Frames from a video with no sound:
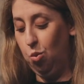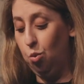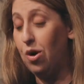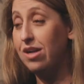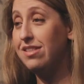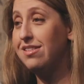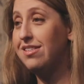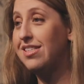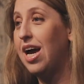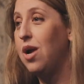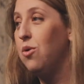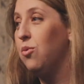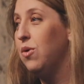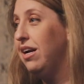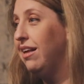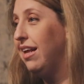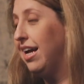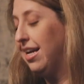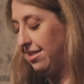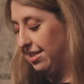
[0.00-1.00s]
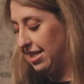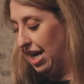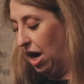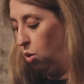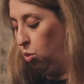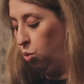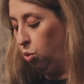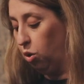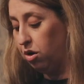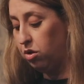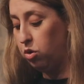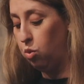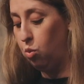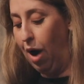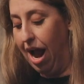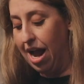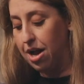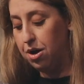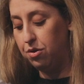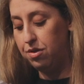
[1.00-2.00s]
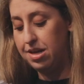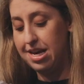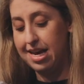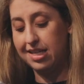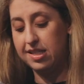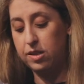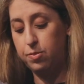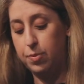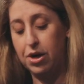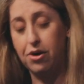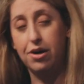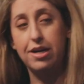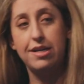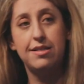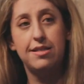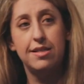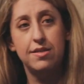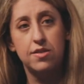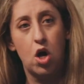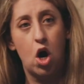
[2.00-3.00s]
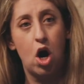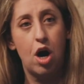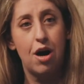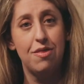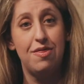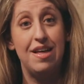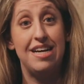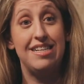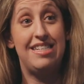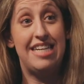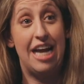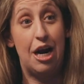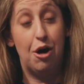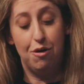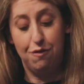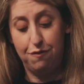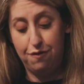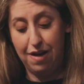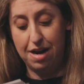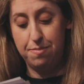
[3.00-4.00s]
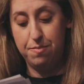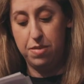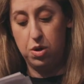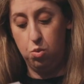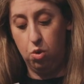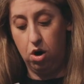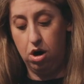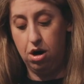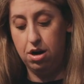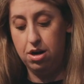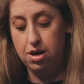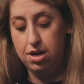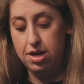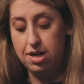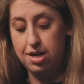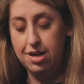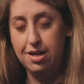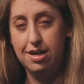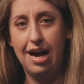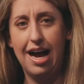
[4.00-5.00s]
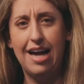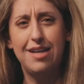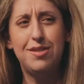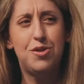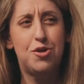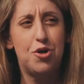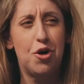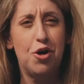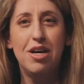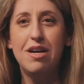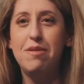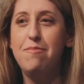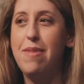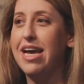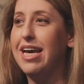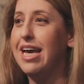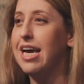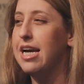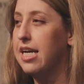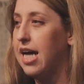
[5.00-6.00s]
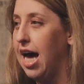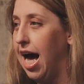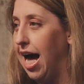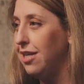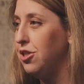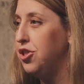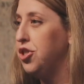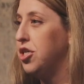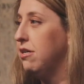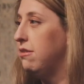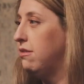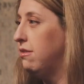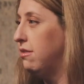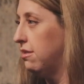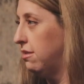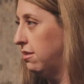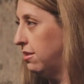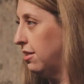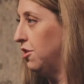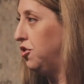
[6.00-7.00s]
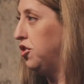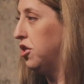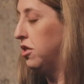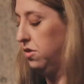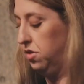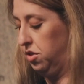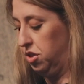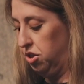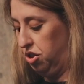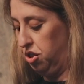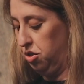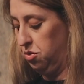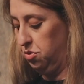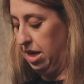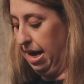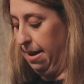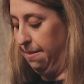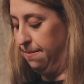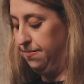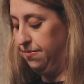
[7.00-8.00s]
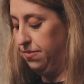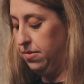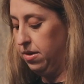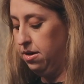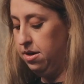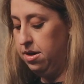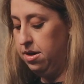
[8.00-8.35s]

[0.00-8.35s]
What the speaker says: Once I realized how worthwhile the experiences are that terrified me were, I started making conscious decisions to do them.